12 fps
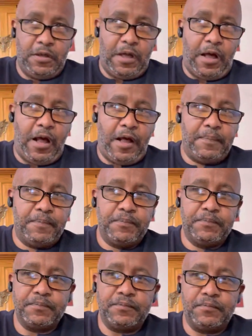
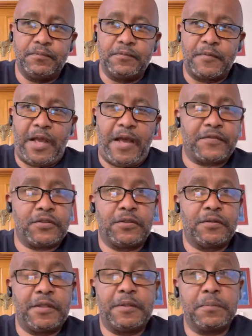By
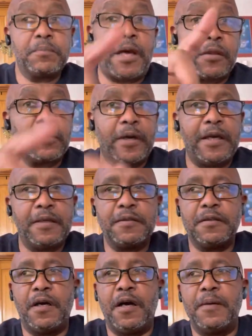the way,
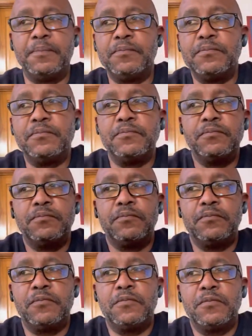
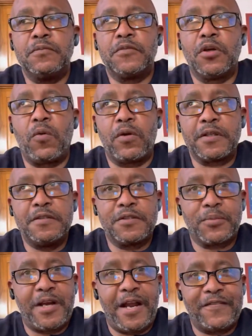the Gorgons
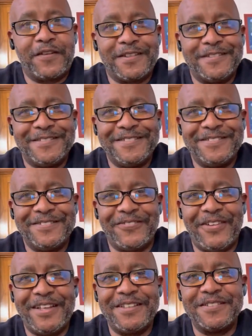were African,
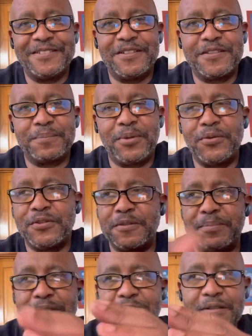right? They're supposed to
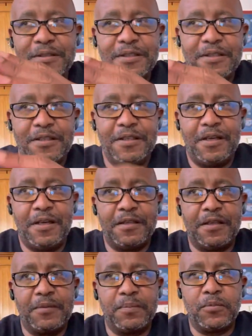be,
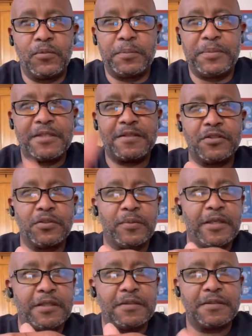they would be
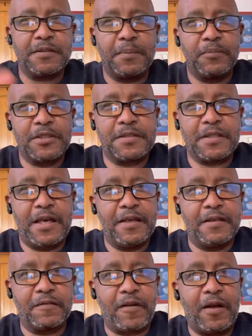situated, some would
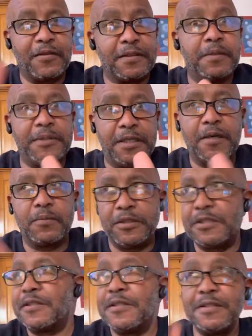say, around Libya,
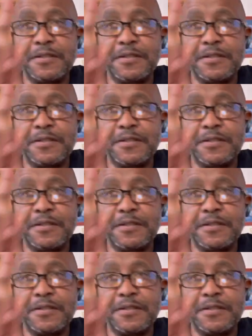which is,